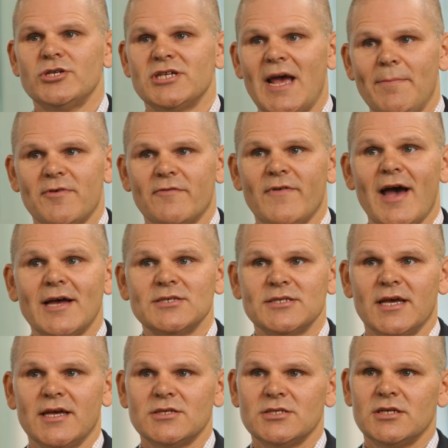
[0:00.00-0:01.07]
types of
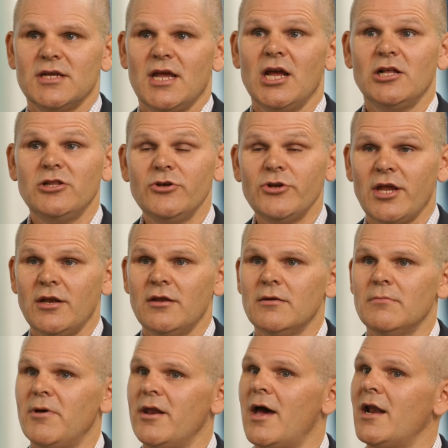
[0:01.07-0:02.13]
assets, including,
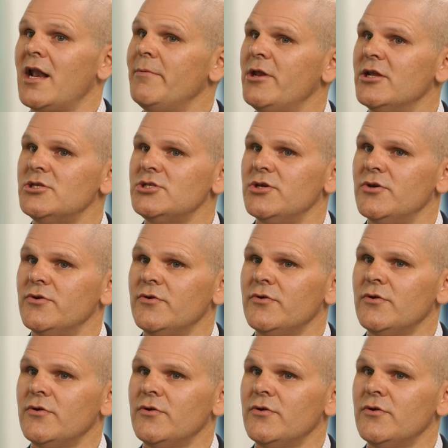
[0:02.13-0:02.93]
but not limited to,